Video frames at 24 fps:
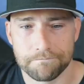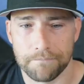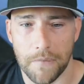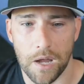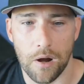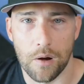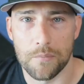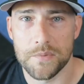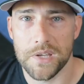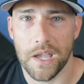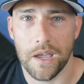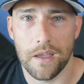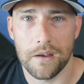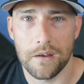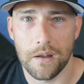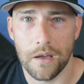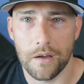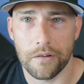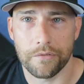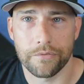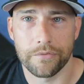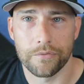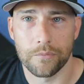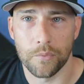my arm's had
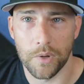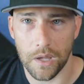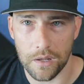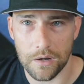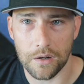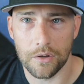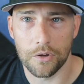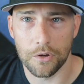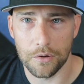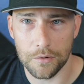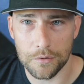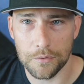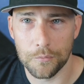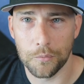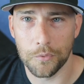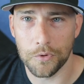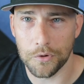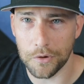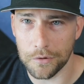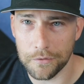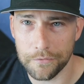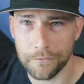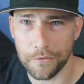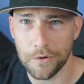enough. We had a
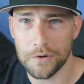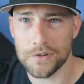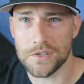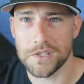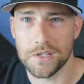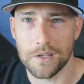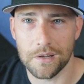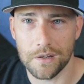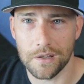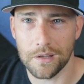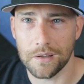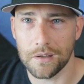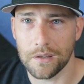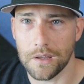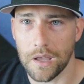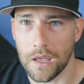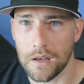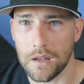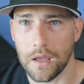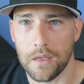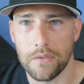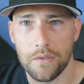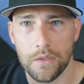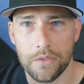good first inning.
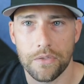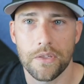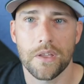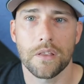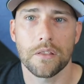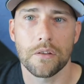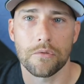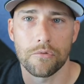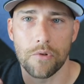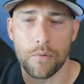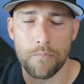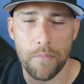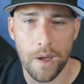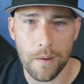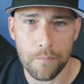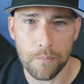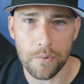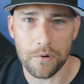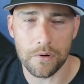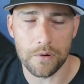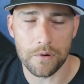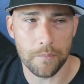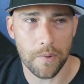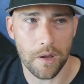And the thing to
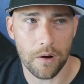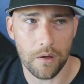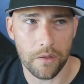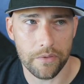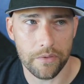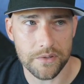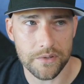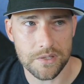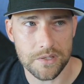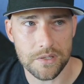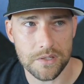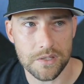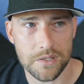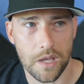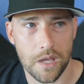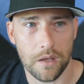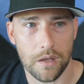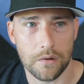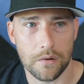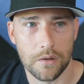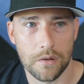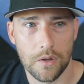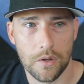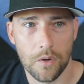remember about all this is
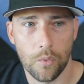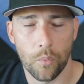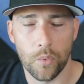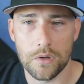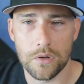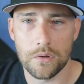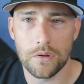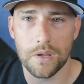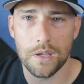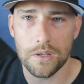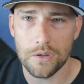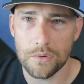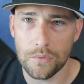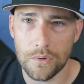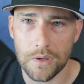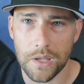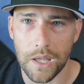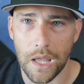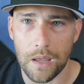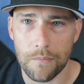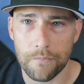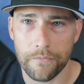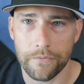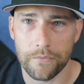that when you get into a
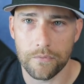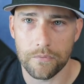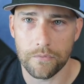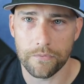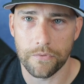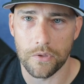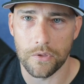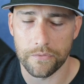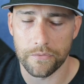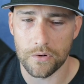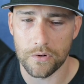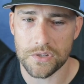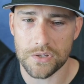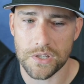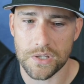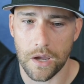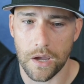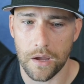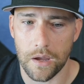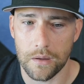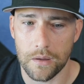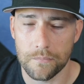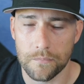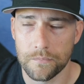game for the first
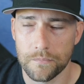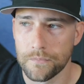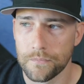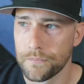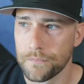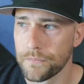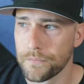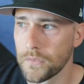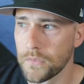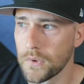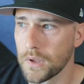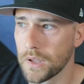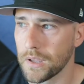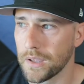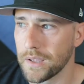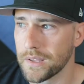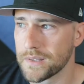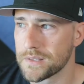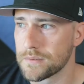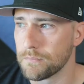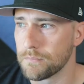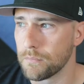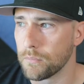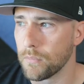time,
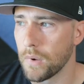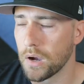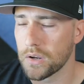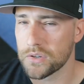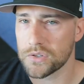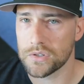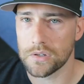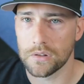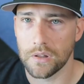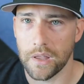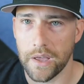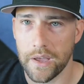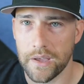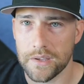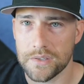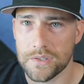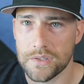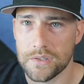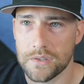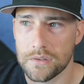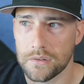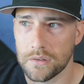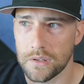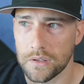it's much
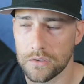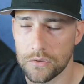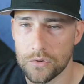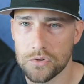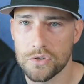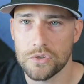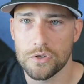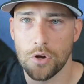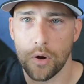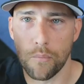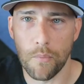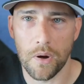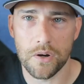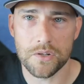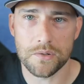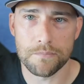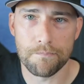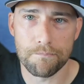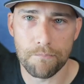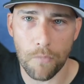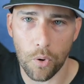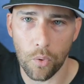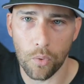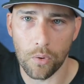less, like, there's so much
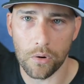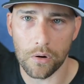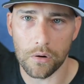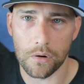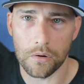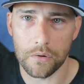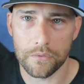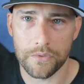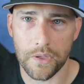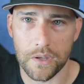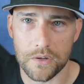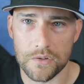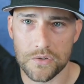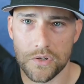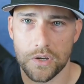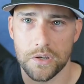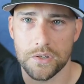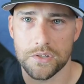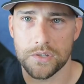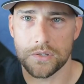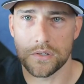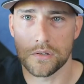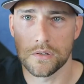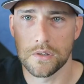more than
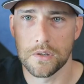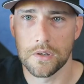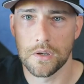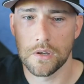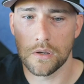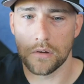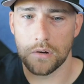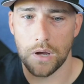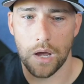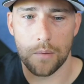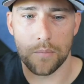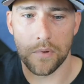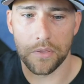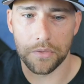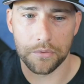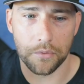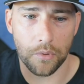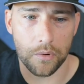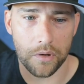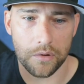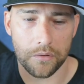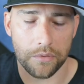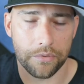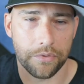just, you know, I've been
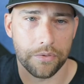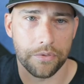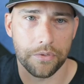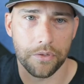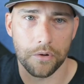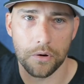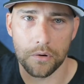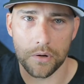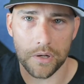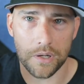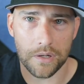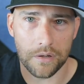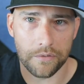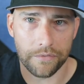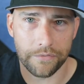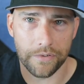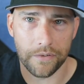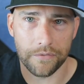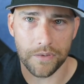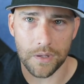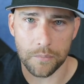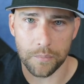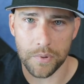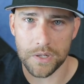throwing 30 to
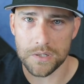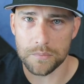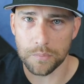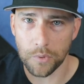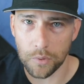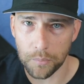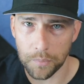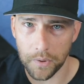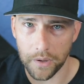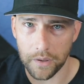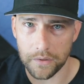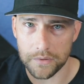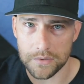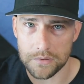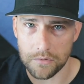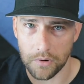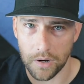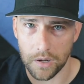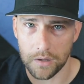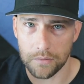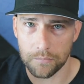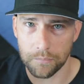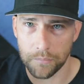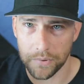50 pitch bullpens,
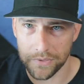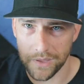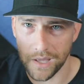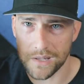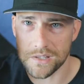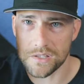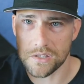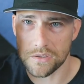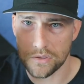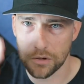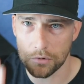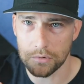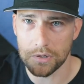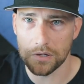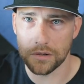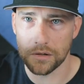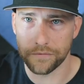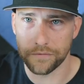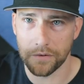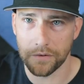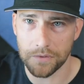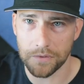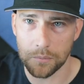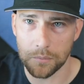right? But that's 30
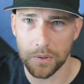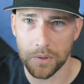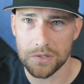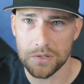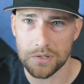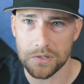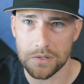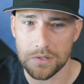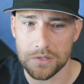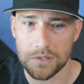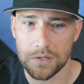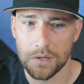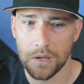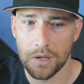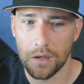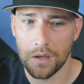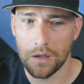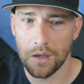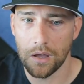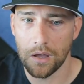to 50 pitches.